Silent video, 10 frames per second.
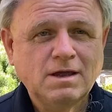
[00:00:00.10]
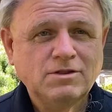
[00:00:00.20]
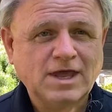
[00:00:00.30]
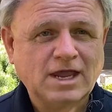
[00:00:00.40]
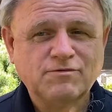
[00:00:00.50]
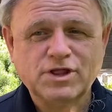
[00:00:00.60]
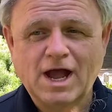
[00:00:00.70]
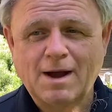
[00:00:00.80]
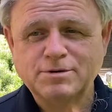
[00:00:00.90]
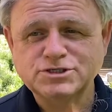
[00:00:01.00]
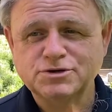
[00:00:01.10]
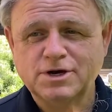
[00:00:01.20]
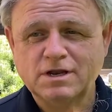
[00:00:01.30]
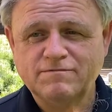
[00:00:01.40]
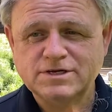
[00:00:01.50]
thank you for the
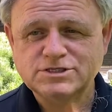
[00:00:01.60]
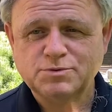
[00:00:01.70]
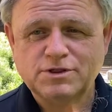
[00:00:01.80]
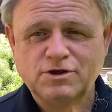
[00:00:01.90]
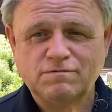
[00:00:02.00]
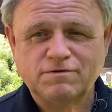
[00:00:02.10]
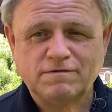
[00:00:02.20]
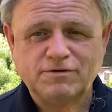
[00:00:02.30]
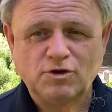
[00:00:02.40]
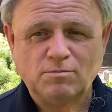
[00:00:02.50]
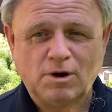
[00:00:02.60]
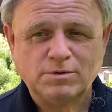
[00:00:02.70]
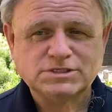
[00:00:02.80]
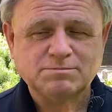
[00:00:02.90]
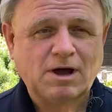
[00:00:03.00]
opportunity to visit with you for a few
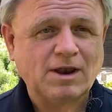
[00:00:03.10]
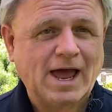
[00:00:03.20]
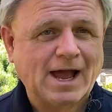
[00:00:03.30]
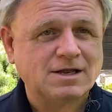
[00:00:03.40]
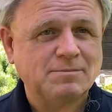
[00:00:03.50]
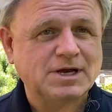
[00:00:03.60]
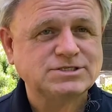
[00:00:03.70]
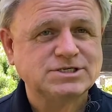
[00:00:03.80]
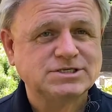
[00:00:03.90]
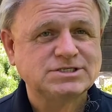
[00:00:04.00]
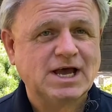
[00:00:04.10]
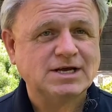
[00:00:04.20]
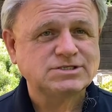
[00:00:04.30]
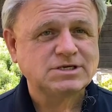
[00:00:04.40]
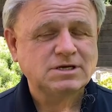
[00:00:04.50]
moments about academic
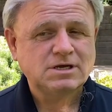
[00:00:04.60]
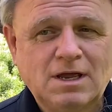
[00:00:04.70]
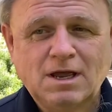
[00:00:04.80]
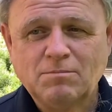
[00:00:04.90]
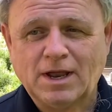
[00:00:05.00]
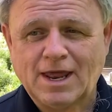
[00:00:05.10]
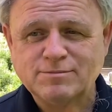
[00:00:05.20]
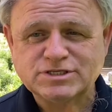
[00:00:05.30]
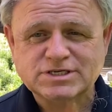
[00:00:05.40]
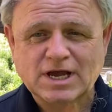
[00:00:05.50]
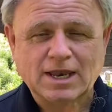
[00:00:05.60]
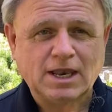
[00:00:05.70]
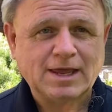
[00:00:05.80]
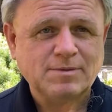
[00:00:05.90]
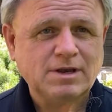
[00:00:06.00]
success. My name is Scott
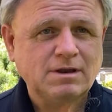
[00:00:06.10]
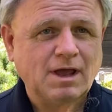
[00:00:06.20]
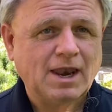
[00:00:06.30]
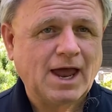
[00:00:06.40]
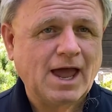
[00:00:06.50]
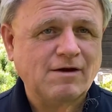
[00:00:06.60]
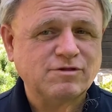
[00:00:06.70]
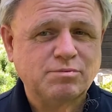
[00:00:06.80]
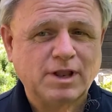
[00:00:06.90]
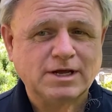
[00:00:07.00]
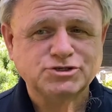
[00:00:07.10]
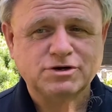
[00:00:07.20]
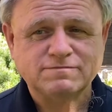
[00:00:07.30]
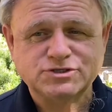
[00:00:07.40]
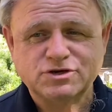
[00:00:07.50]
Ligman, and I have the
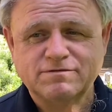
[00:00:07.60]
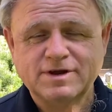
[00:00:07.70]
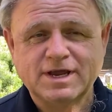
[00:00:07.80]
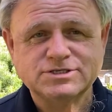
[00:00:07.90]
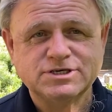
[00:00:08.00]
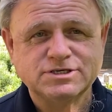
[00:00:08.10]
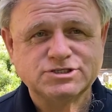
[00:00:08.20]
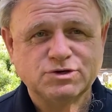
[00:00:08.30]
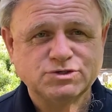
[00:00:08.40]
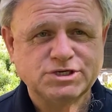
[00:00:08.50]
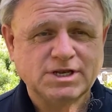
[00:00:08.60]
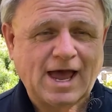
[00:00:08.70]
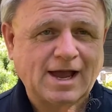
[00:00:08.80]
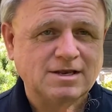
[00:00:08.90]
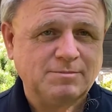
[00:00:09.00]
pleasure of serving as the Associate
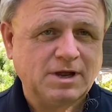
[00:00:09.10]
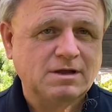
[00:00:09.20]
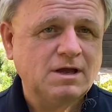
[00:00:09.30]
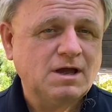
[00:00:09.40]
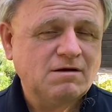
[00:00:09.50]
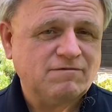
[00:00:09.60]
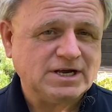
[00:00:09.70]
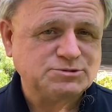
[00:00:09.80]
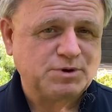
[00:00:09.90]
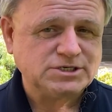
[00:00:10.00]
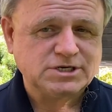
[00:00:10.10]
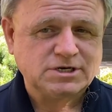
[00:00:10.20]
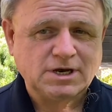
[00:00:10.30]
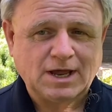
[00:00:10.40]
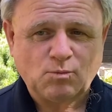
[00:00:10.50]
Academic Vice
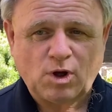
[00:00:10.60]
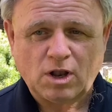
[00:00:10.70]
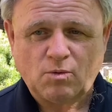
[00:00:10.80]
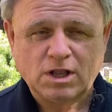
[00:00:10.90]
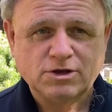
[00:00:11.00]
President at Walla Walla